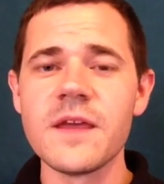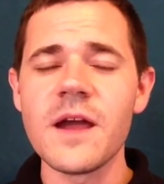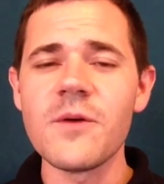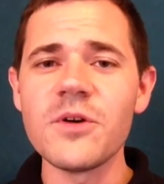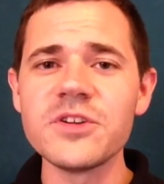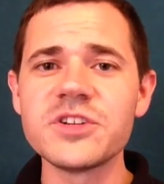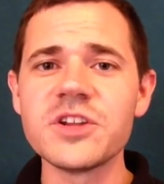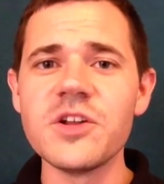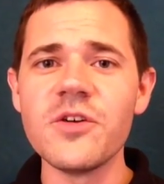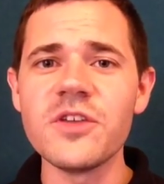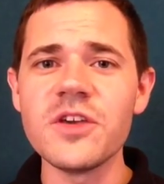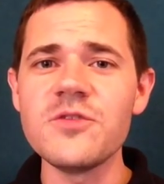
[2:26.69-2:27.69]
I want you to
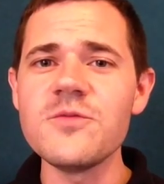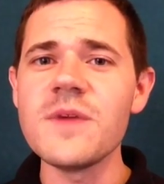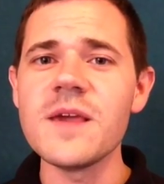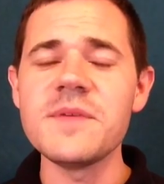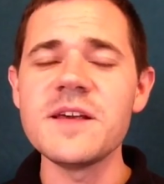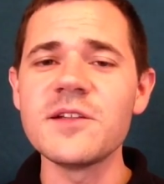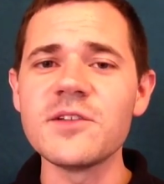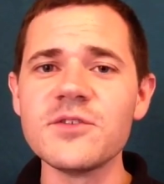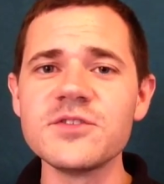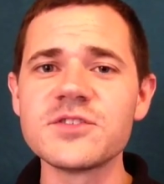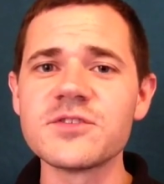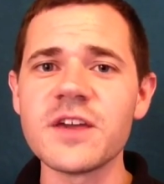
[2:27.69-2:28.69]
know that you may be
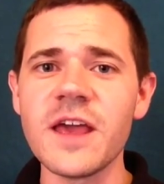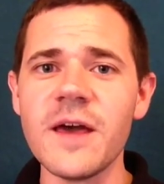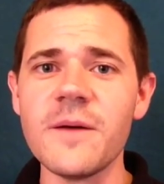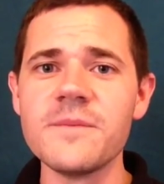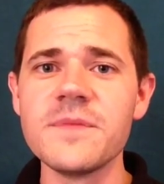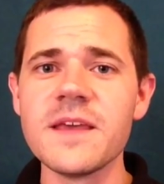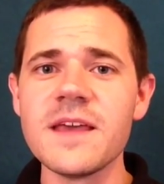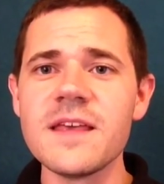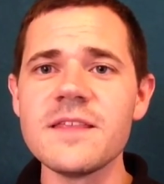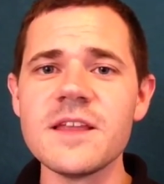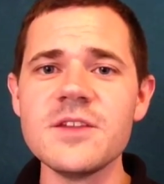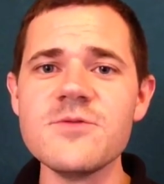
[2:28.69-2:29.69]
closer to him
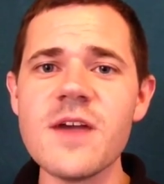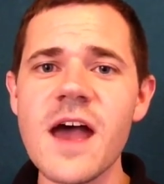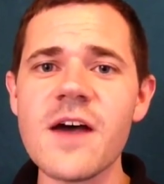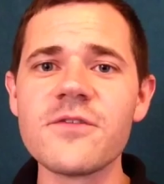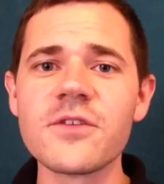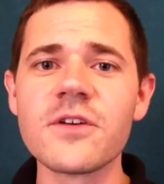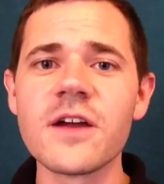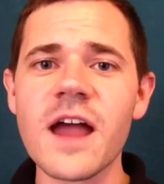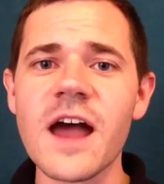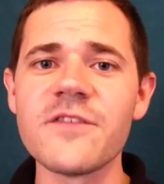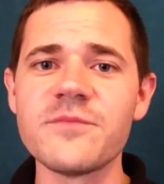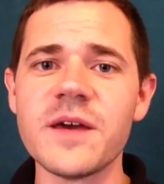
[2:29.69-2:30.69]
than you ever
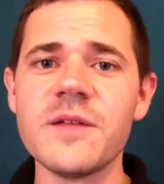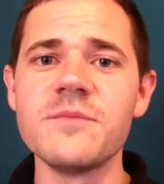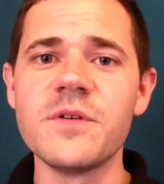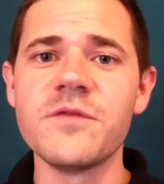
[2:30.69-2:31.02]
have been.